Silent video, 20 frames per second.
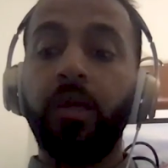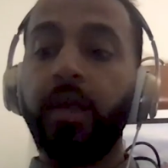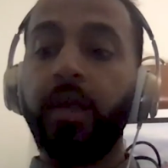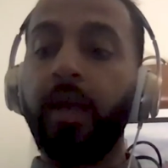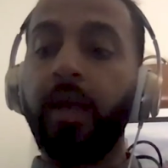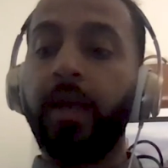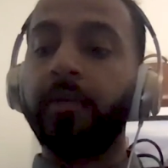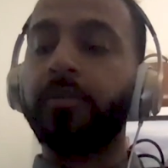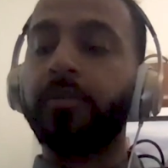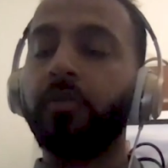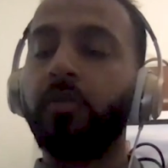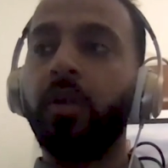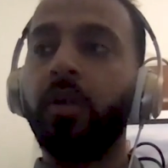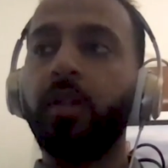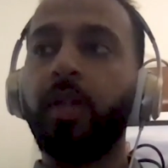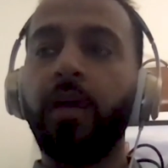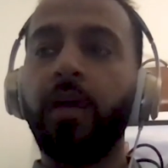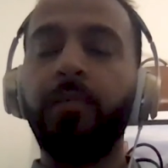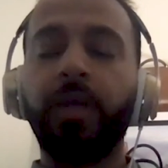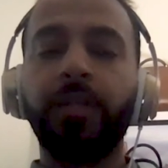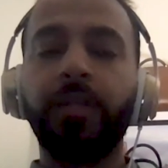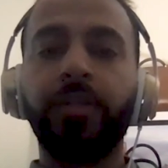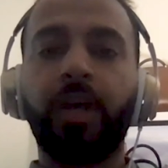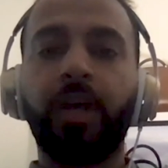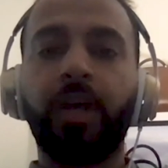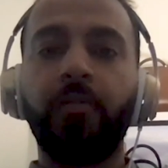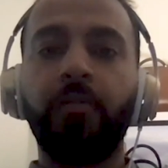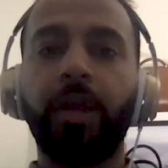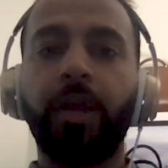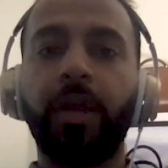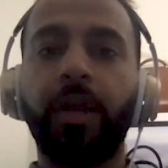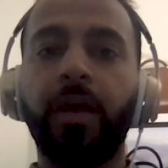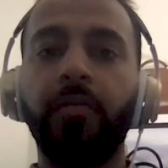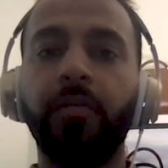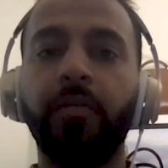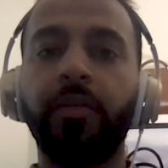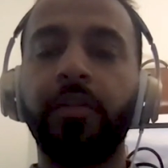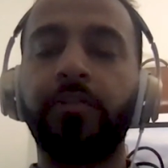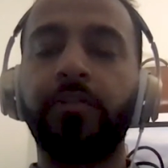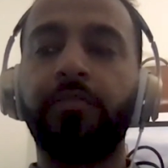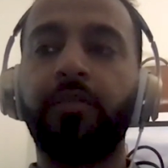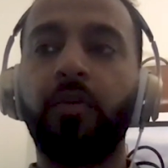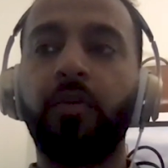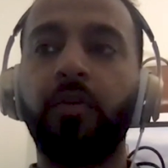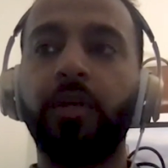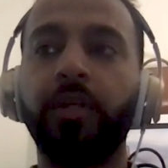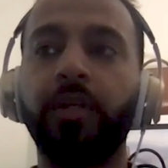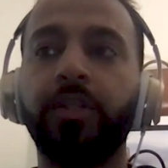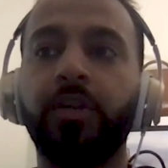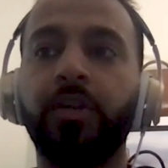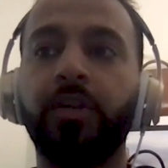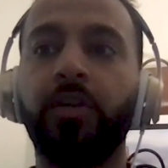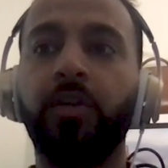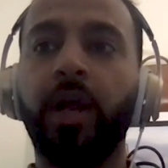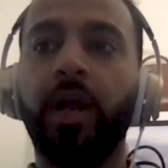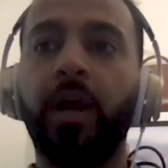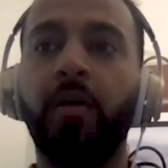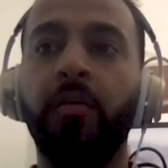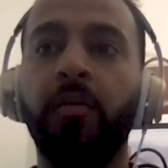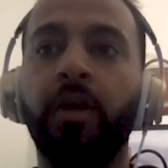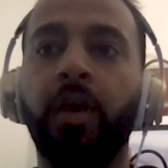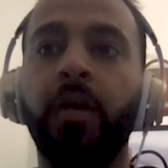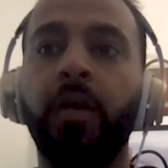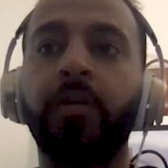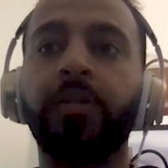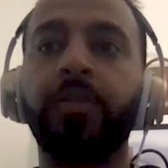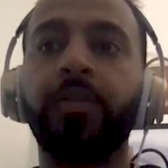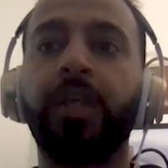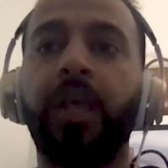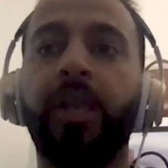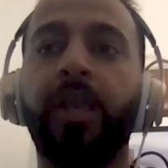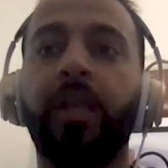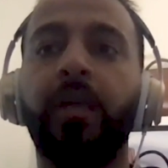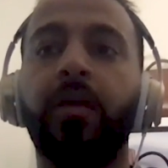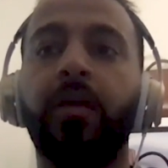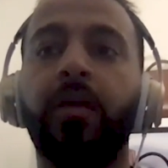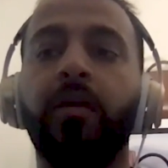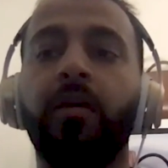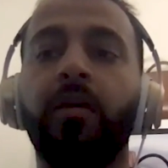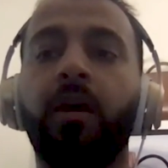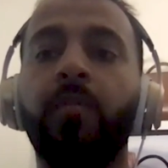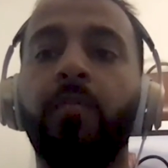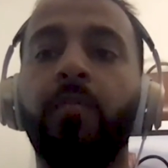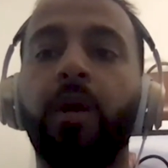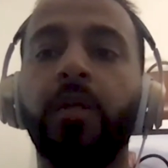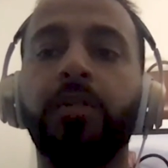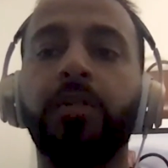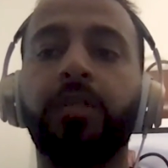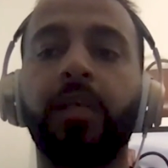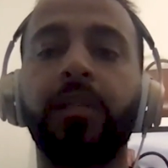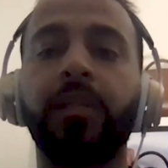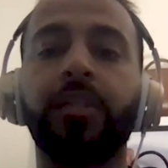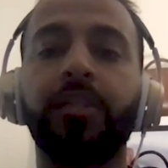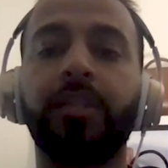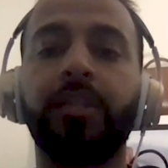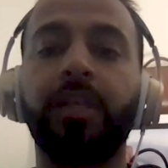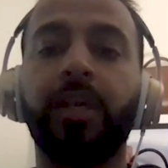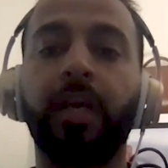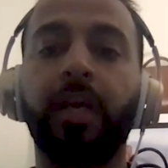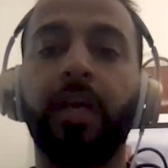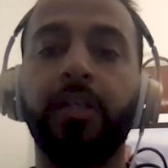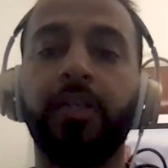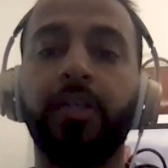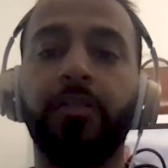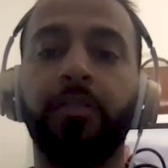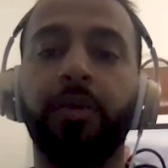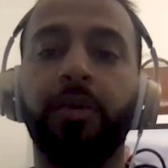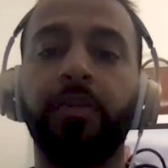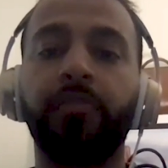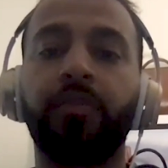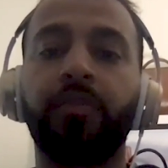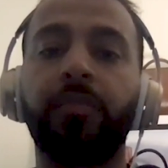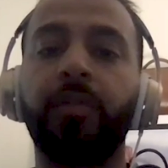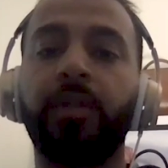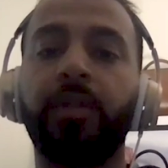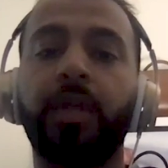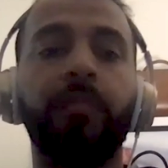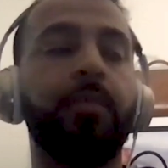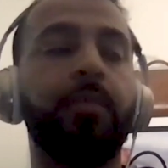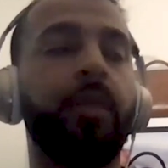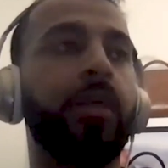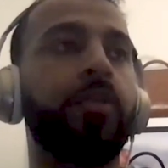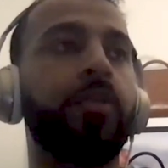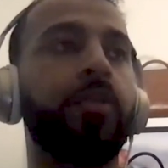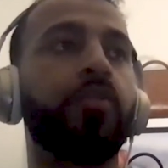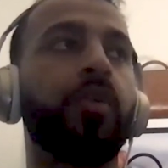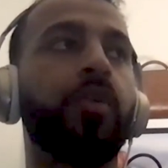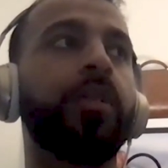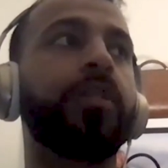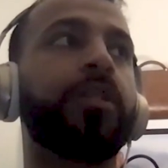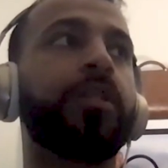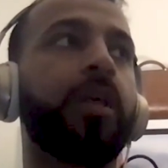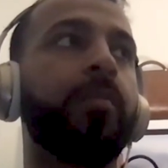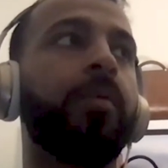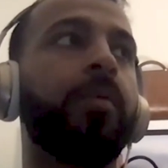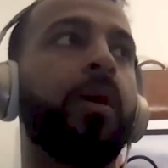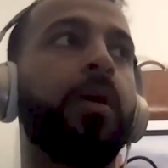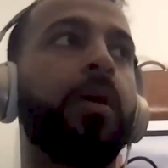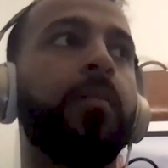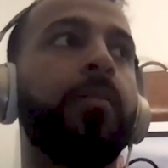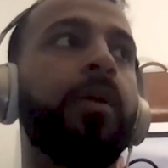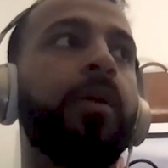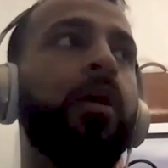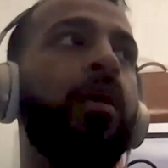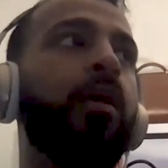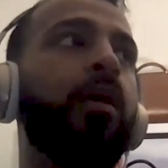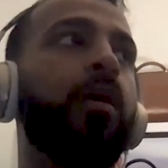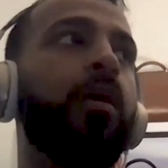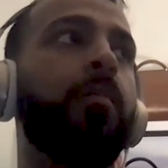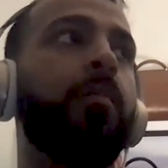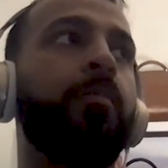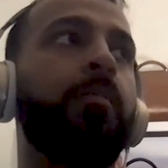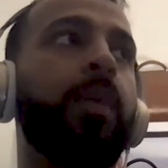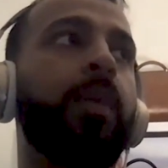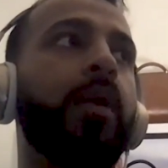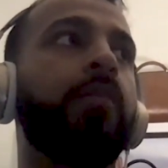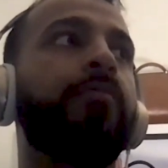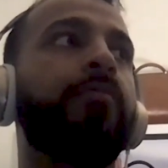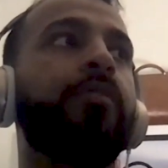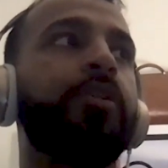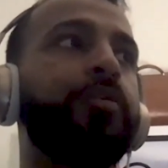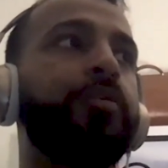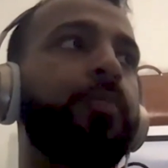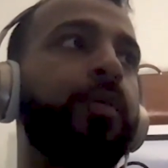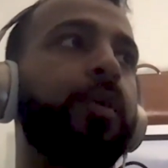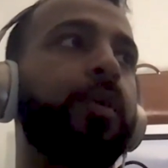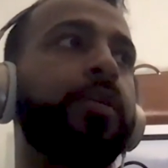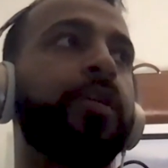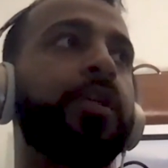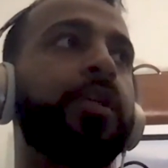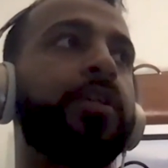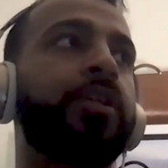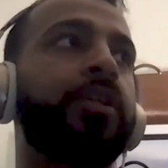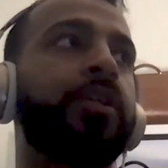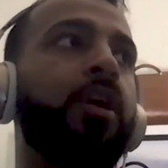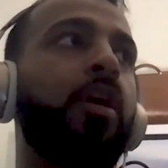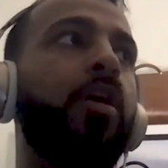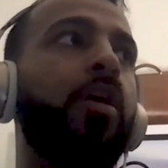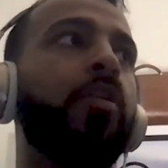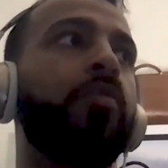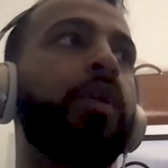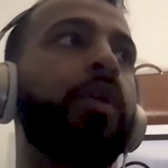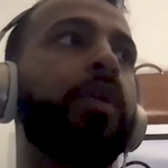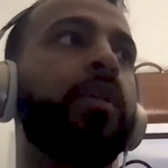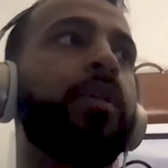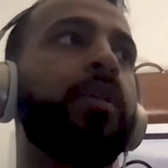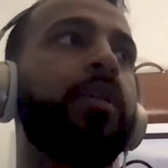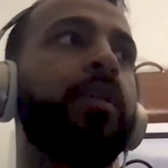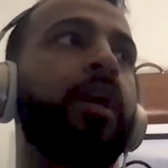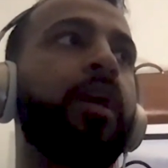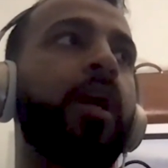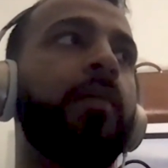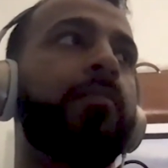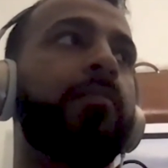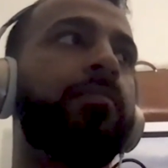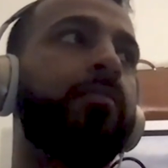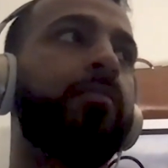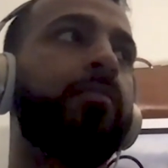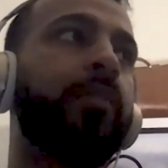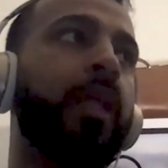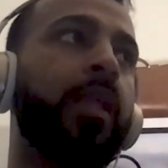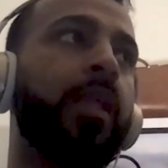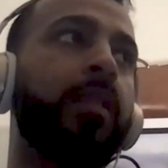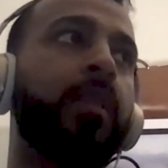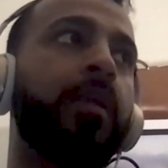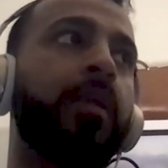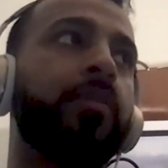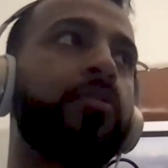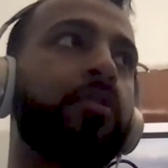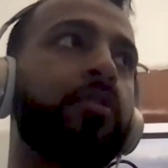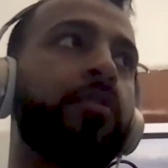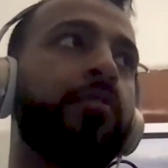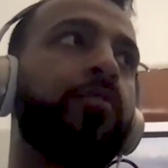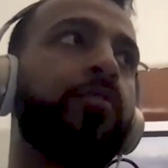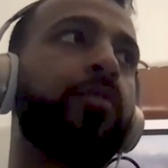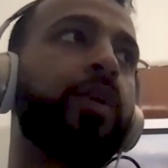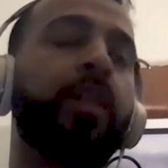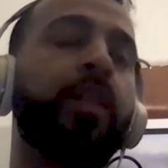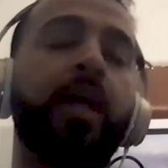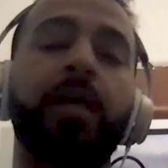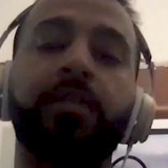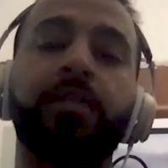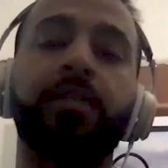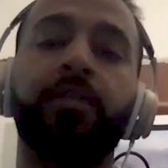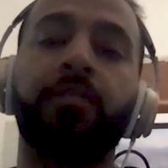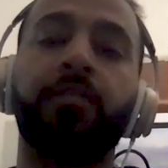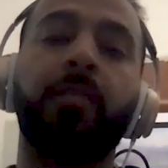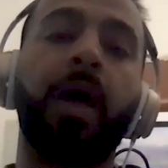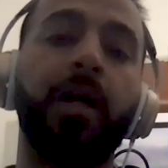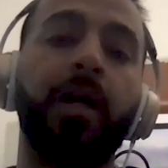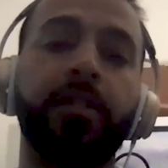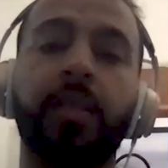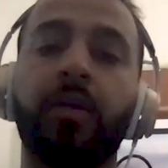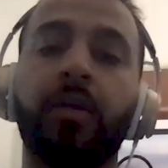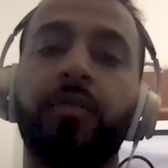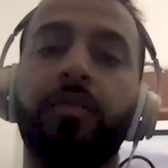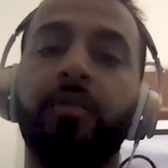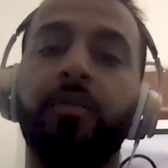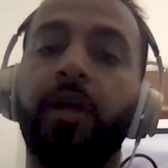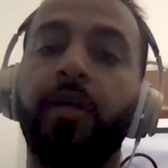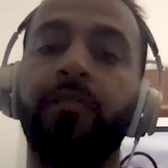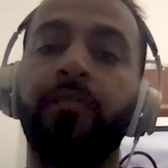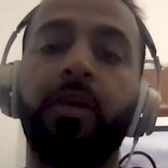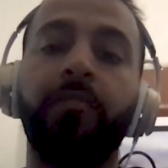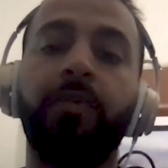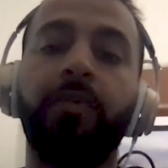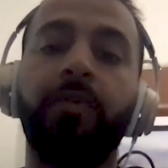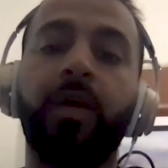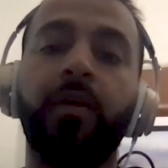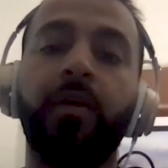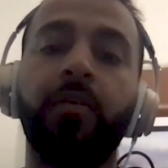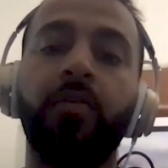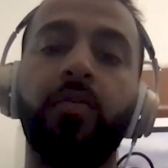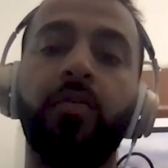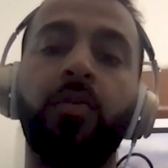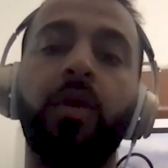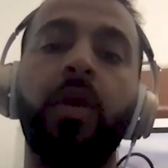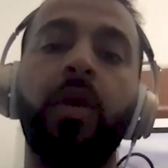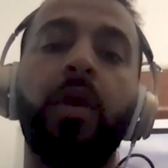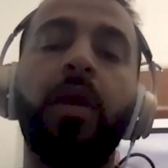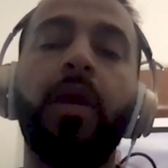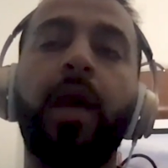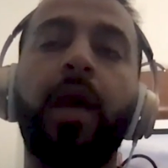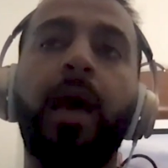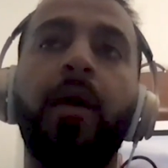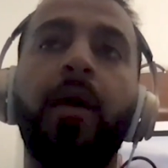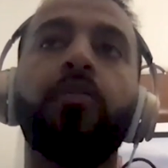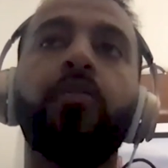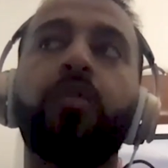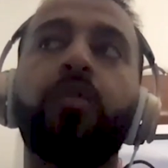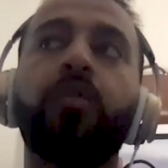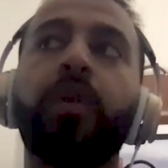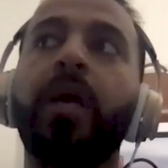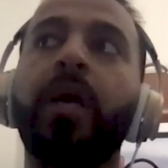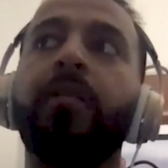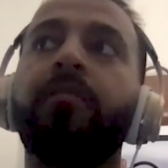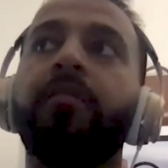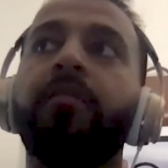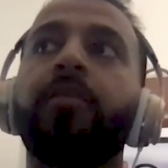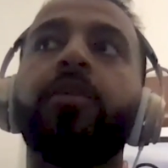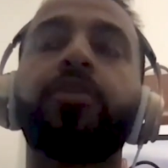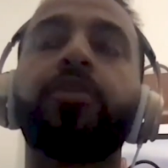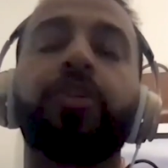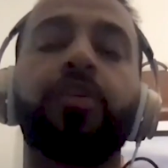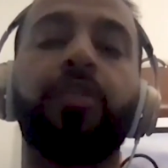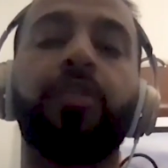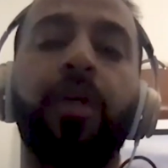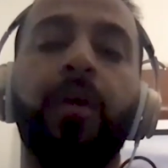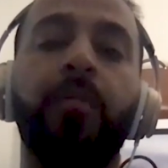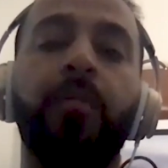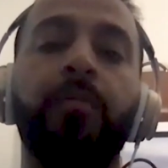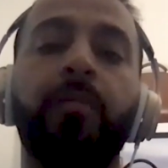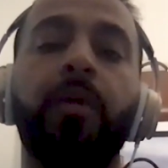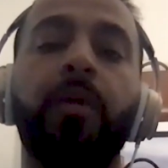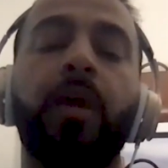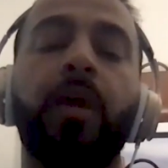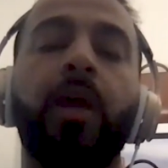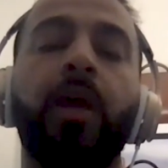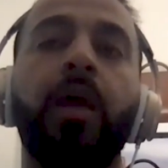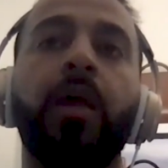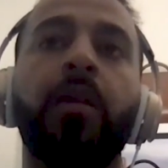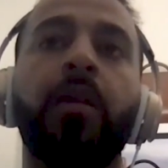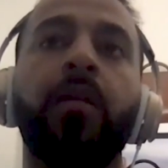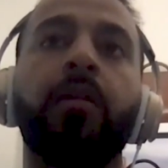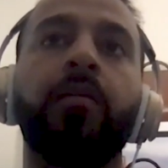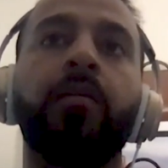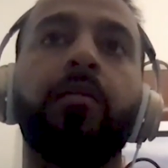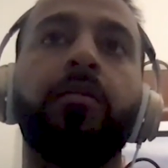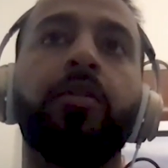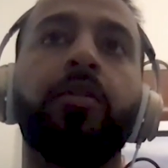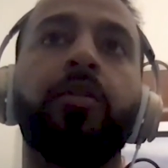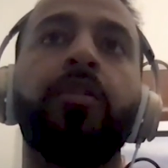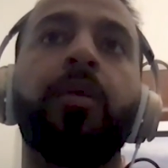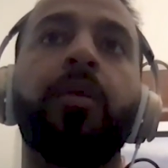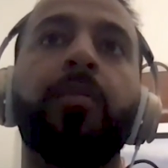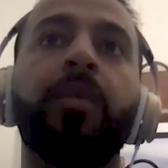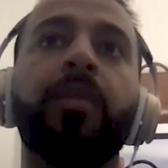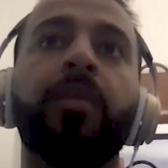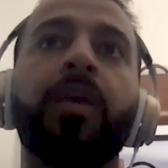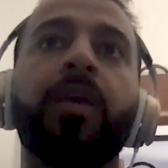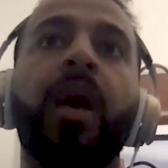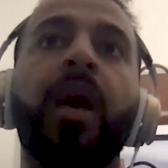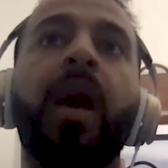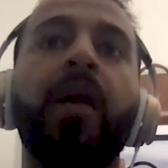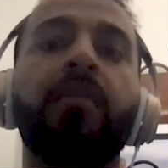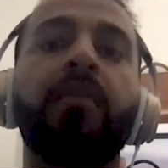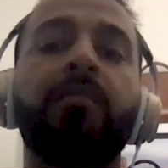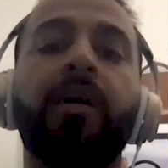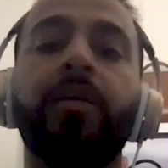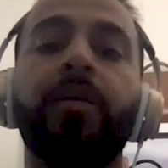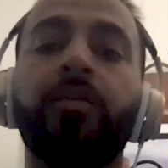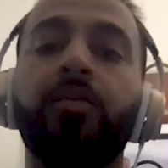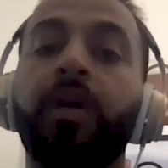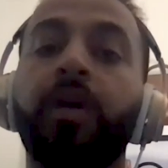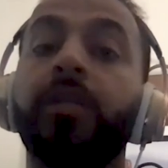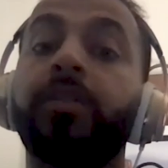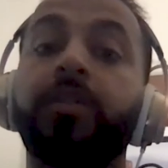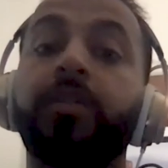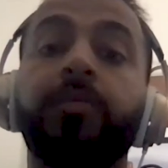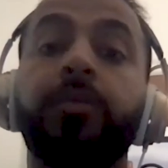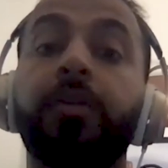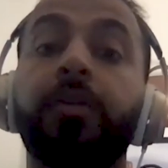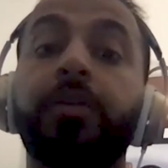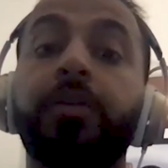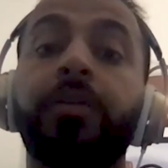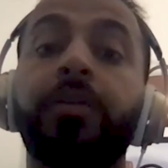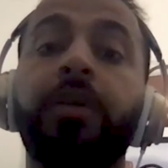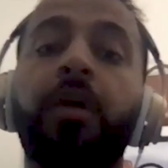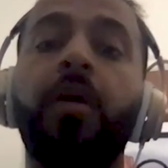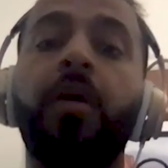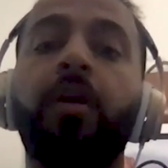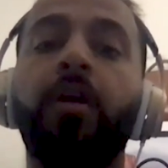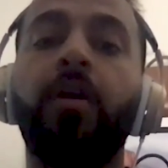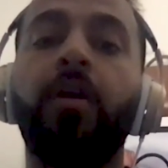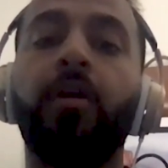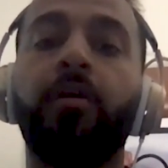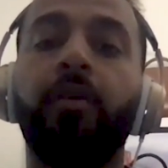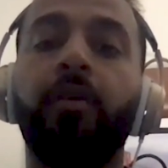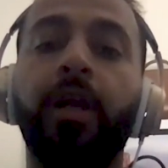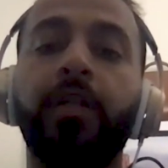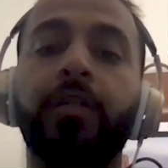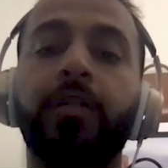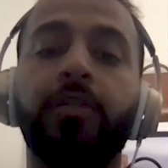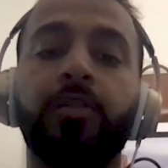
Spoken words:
Yeah, so a lot of my job right now is focused around understanding amongst existing customers from the time they join Stubhub, make a first purchase, all the way to the time that they sort of realize or max out their lifetime value, how you kind of nurture them and turn them into high value customers, right?